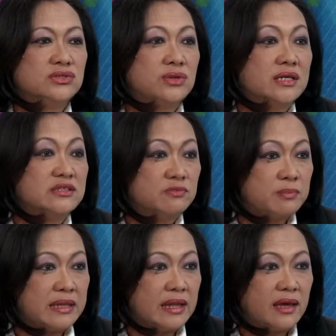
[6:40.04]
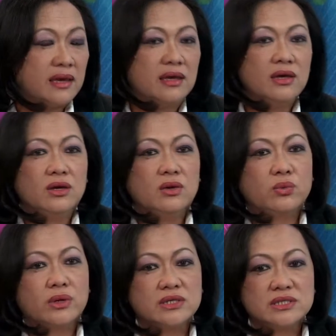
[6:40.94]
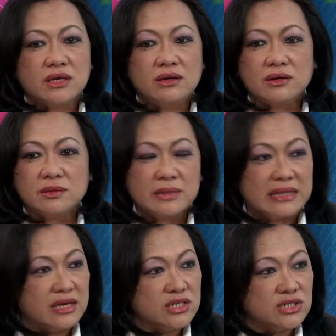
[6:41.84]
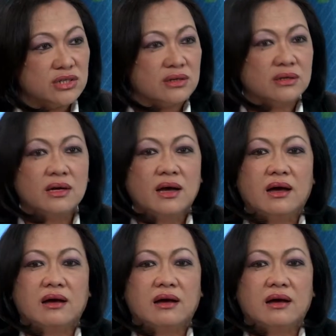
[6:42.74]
interactive play, whereas here in Malaysia,